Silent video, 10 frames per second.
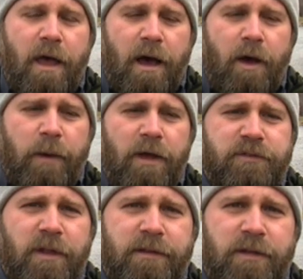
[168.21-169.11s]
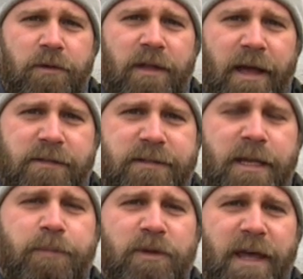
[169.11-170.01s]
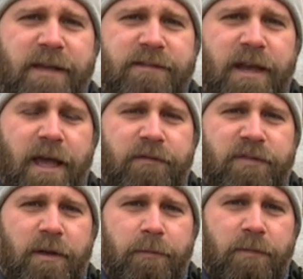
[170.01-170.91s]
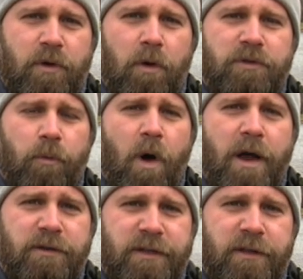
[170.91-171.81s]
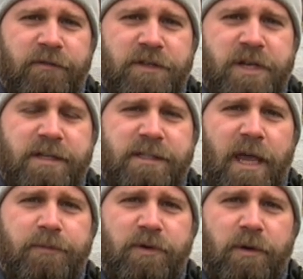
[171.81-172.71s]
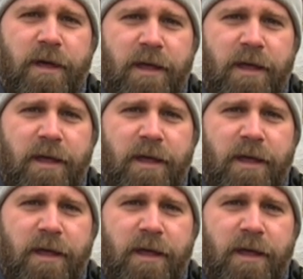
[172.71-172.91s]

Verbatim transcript: Uh, we also like to utilize deeper lakes that have some colder waters that the fish can escape to.